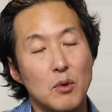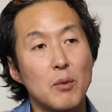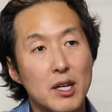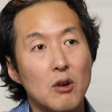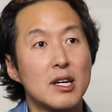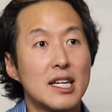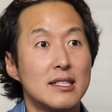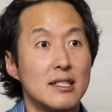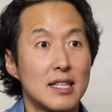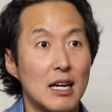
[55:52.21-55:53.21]
Well, we know it
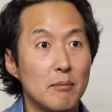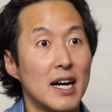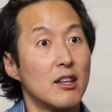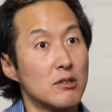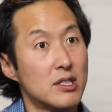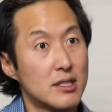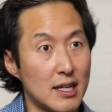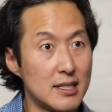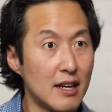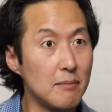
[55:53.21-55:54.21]
gets to the skin by those
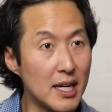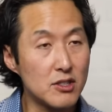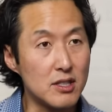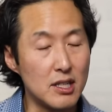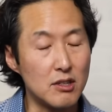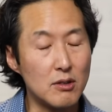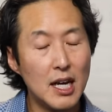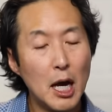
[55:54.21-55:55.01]
studies I've mentioned to you.